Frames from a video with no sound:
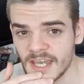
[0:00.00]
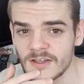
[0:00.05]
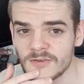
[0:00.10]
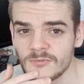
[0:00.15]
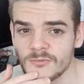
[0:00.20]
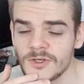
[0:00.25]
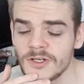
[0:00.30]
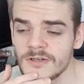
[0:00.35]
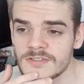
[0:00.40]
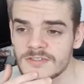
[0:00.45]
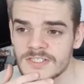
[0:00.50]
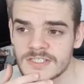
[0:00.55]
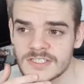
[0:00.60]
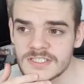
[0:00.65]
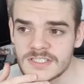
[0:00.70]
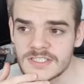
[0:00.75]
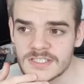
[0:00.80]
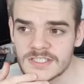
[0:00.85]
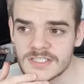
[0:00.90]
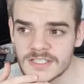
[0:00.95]
And when I was
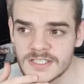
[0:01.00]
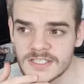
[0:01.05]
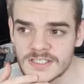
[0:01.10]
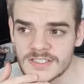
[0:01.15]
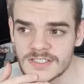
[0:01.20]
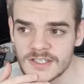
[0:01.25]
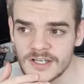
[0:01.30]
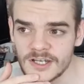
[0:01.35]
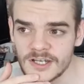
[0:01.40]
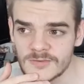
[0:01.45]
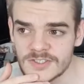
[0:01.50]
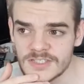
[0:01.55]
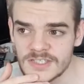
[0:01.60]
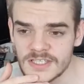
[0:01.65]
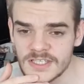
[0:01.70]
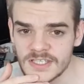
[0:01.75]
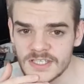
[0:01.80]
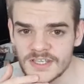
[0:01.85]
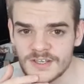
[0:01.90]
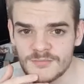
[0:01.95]
listening to this, I was
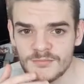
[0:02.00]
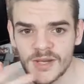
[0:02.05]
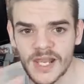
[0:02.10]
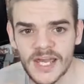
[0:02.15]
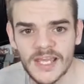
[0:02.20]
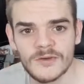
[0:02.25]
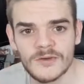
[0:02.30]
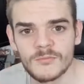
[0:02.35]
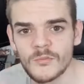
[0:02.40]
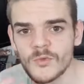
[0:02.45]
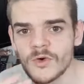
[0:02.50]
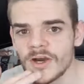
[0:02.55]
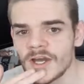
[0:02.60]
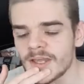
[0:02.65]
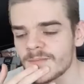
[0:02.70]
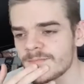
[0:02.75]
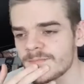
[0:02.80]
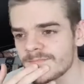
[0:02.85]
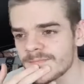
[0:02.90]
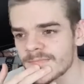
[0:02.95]
thinking black and
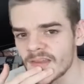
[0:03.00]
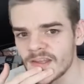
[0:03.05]
white.